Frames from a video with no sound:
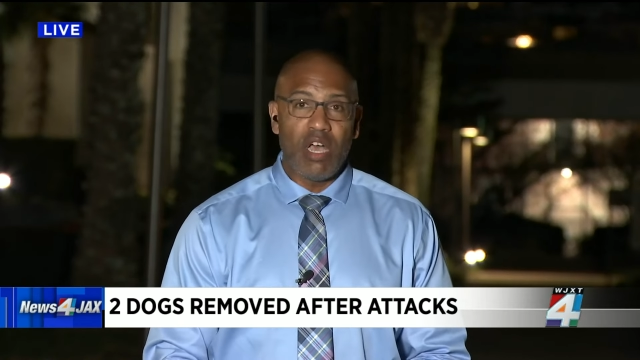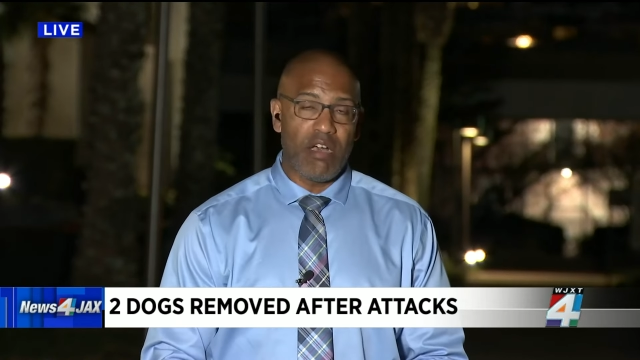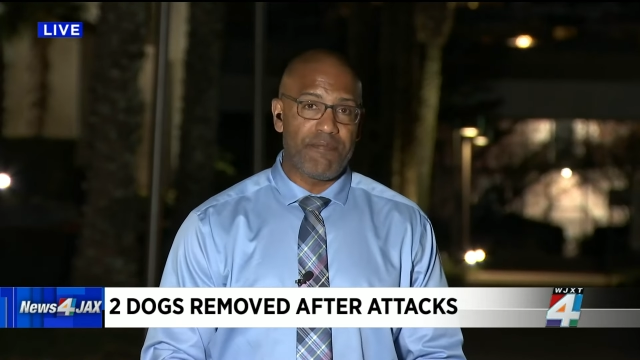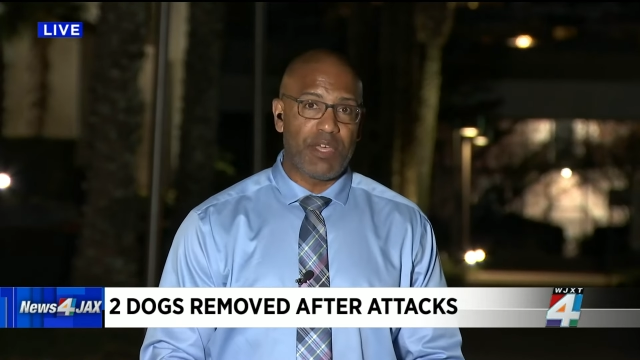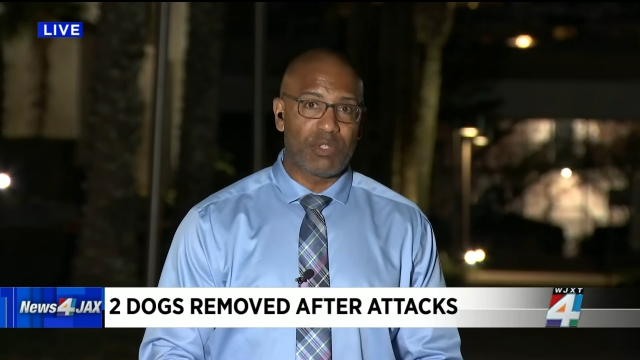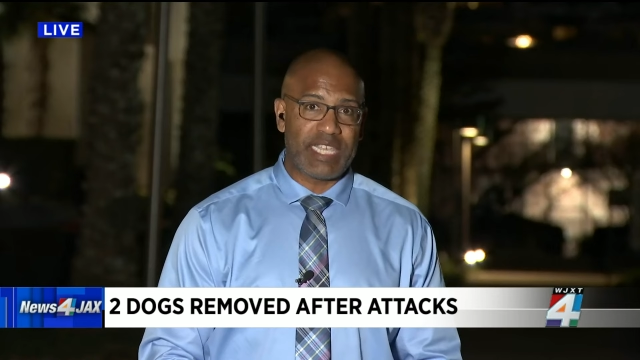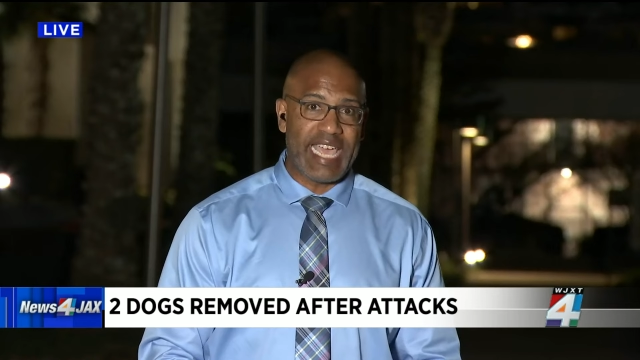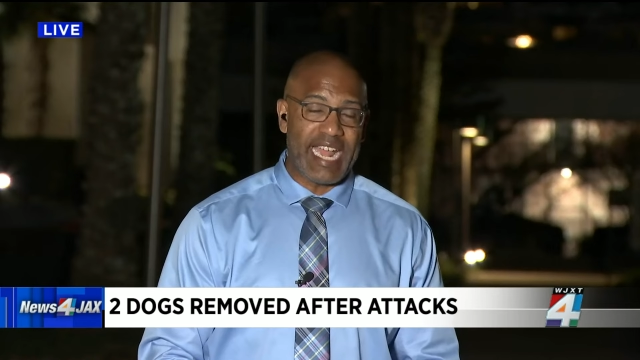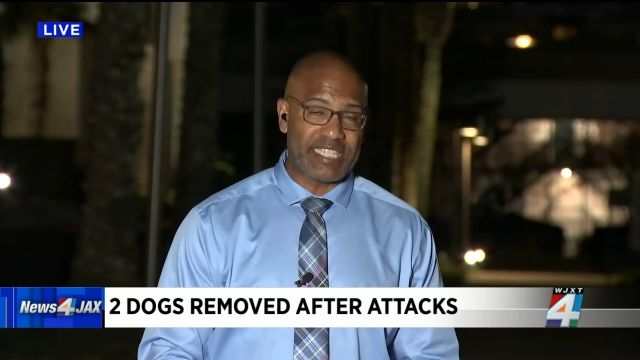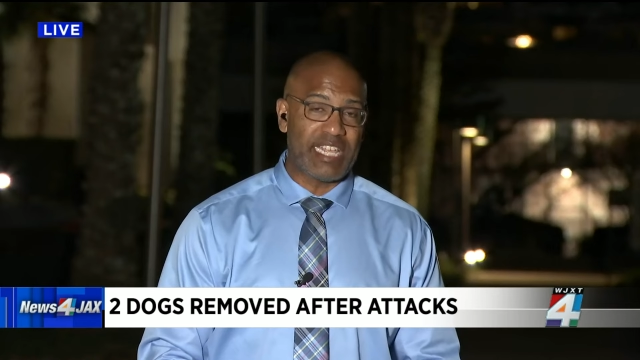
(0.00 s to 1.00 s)
of those
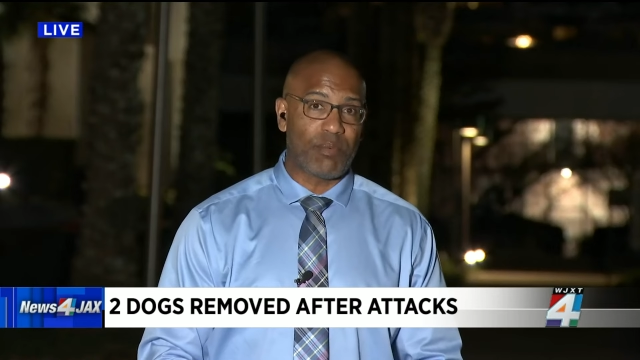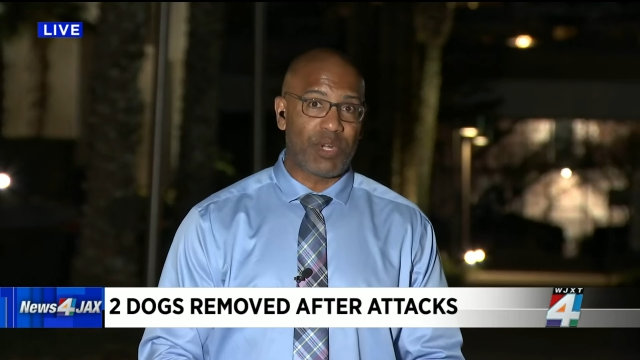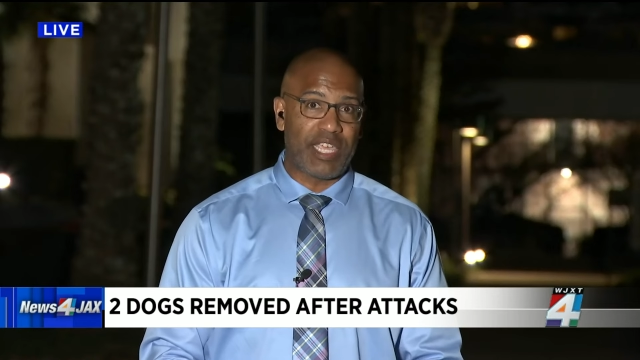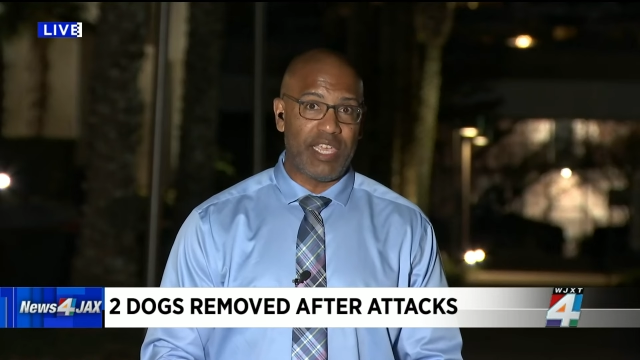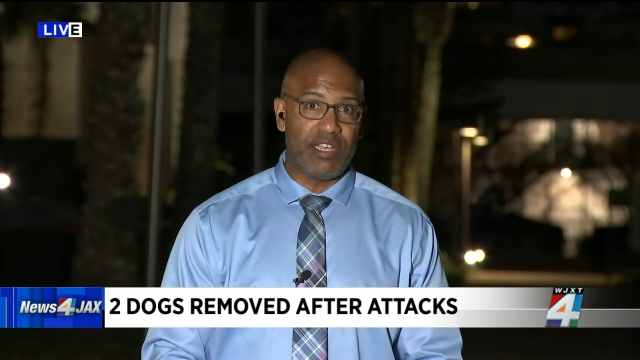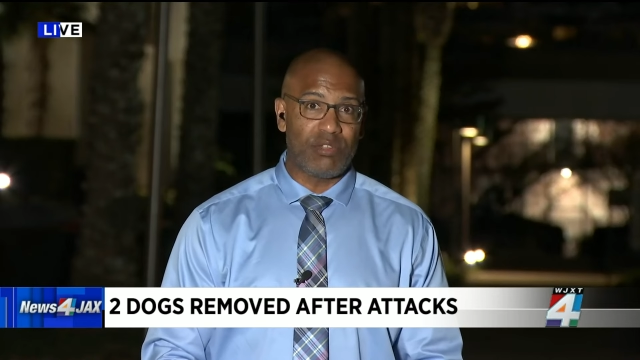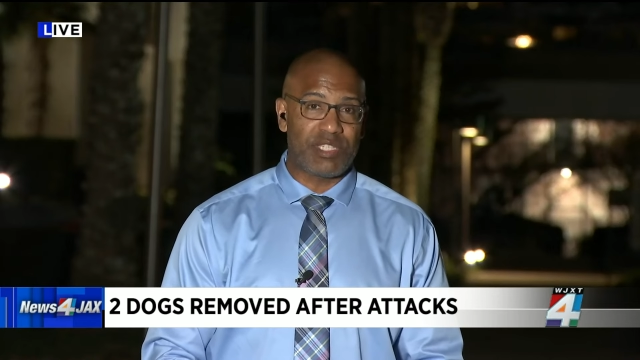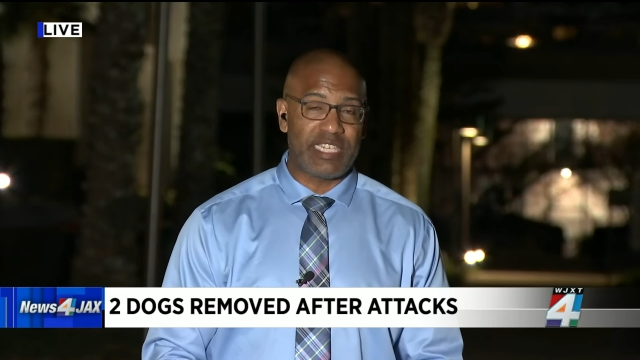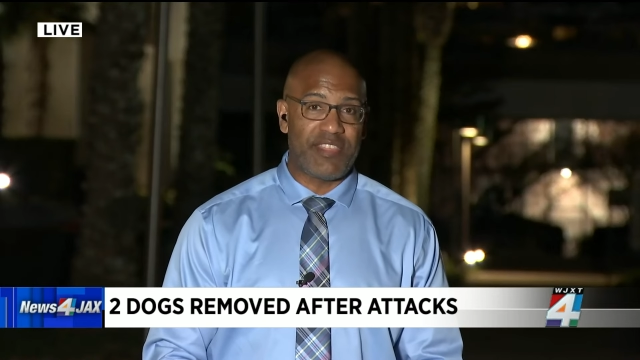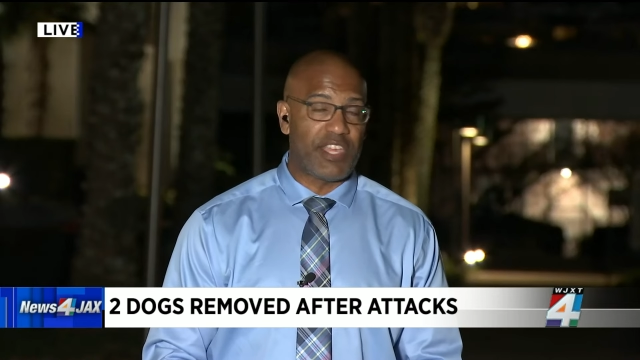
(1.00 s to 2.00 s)
cats that were killed
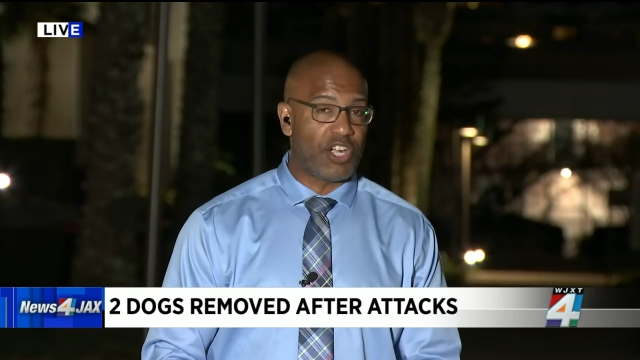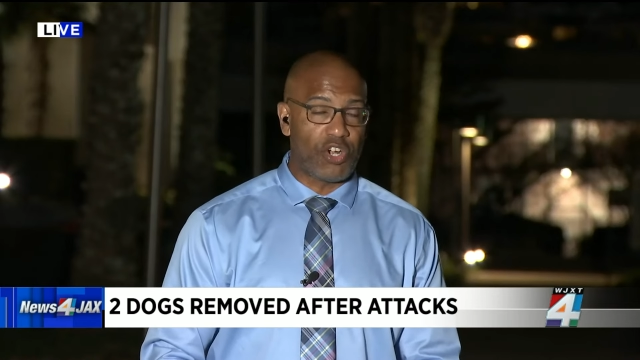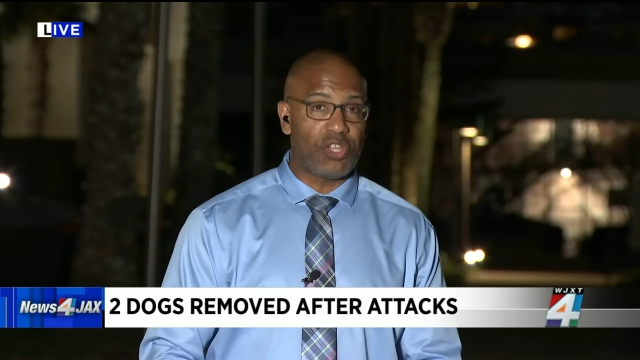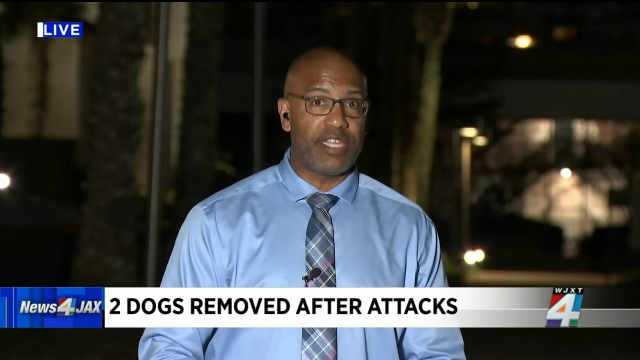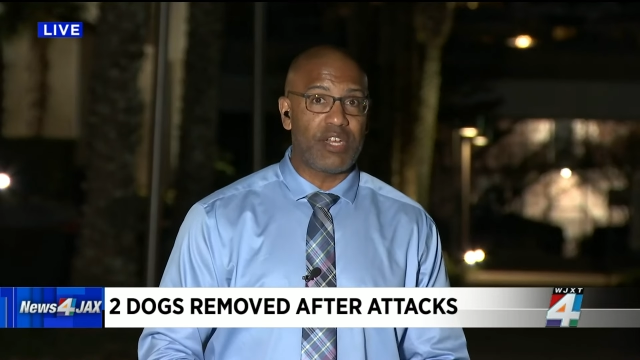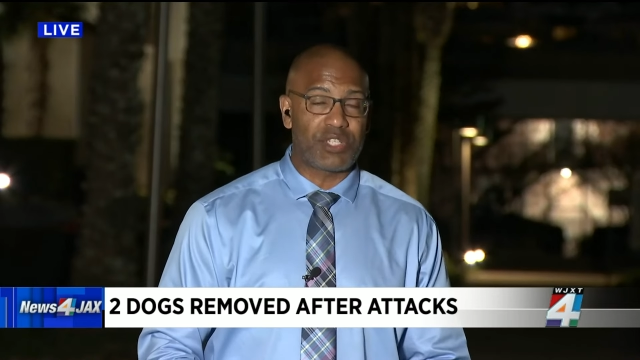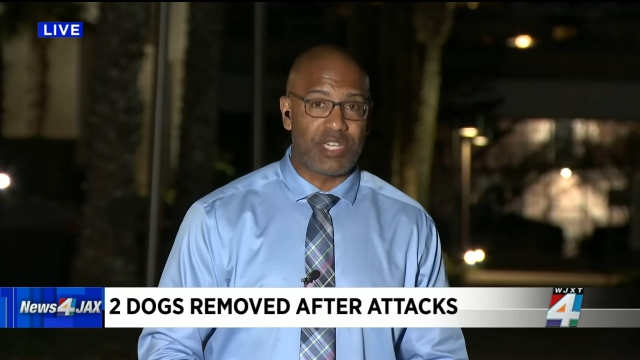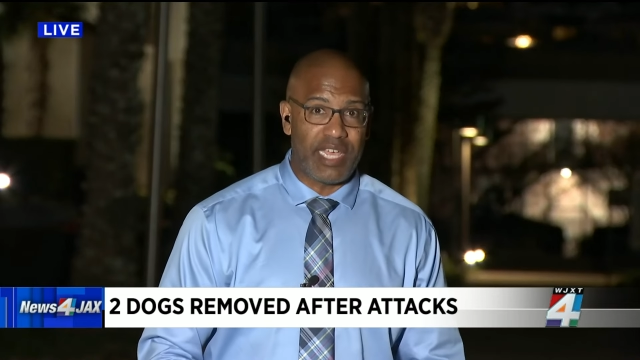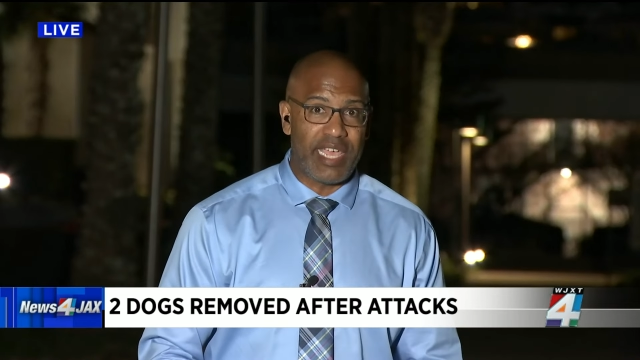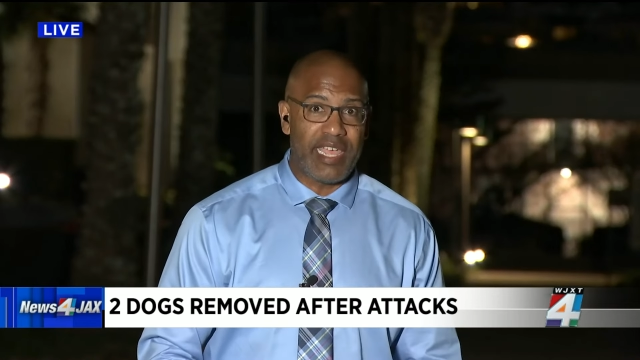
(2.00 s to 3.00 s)
said that earlier
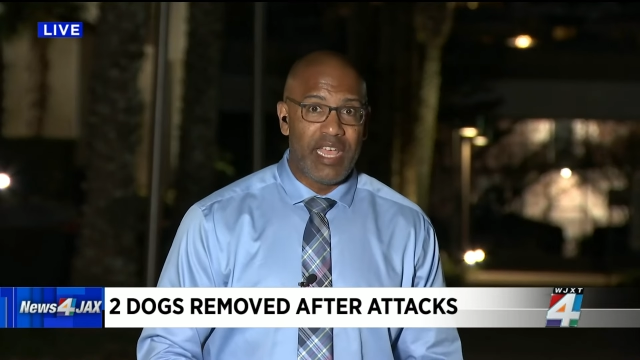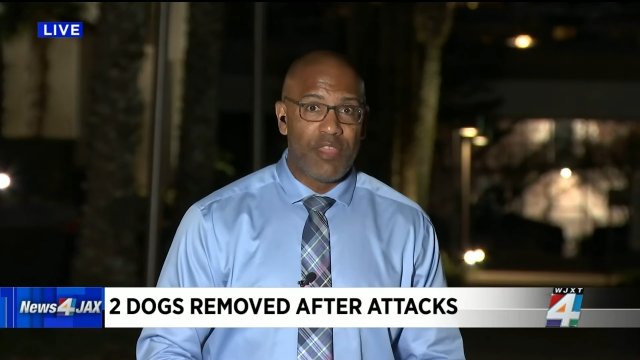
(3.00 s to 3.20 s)
today,